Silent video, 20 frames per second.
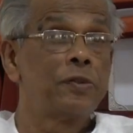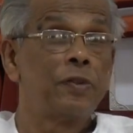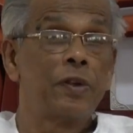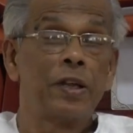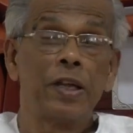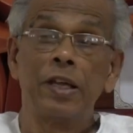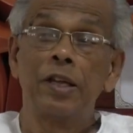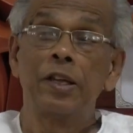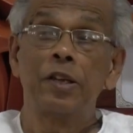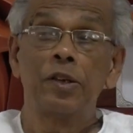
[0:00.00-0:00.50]

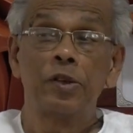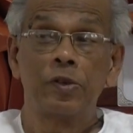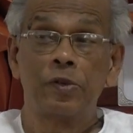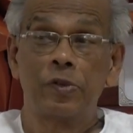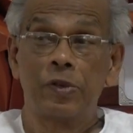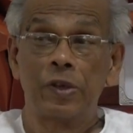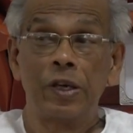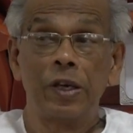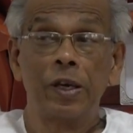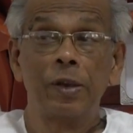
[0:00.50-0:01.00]
flying into
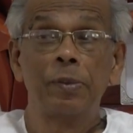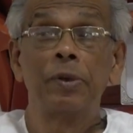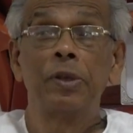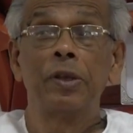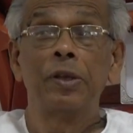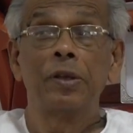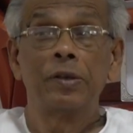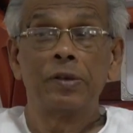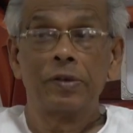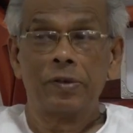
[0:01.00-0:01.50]
freedom
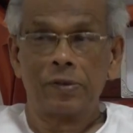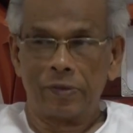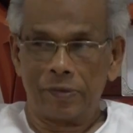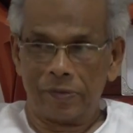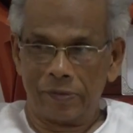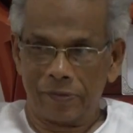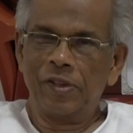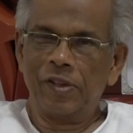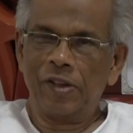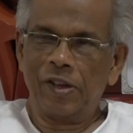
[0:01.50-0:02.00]
here.
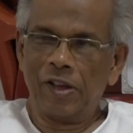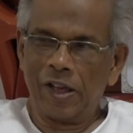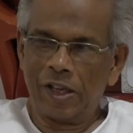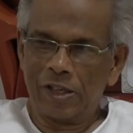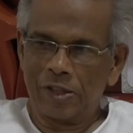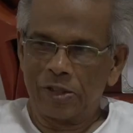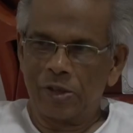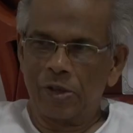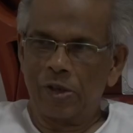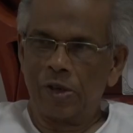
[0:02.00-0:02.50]

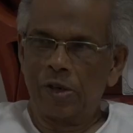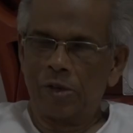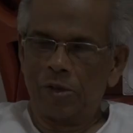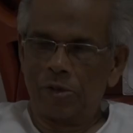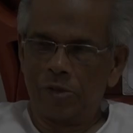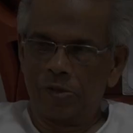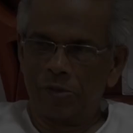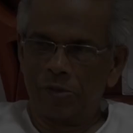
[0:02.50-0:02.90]
Ask God to.